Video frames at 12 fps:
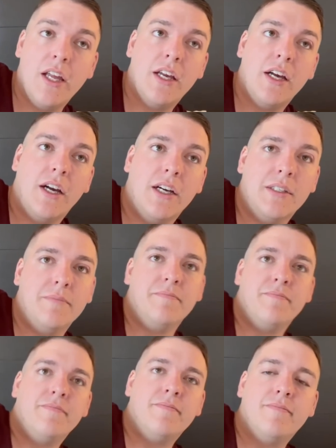Um,
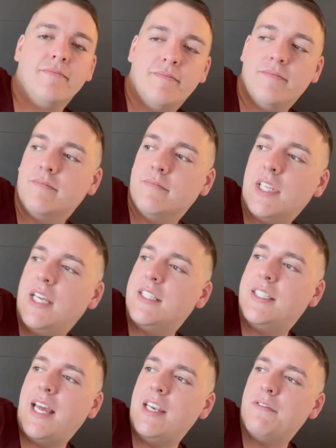It's
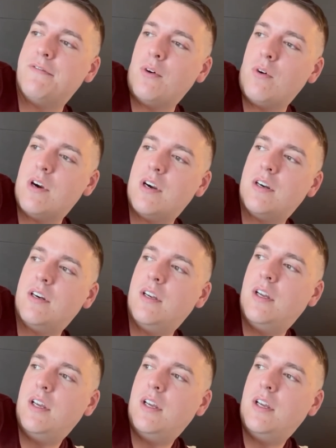10 to 4.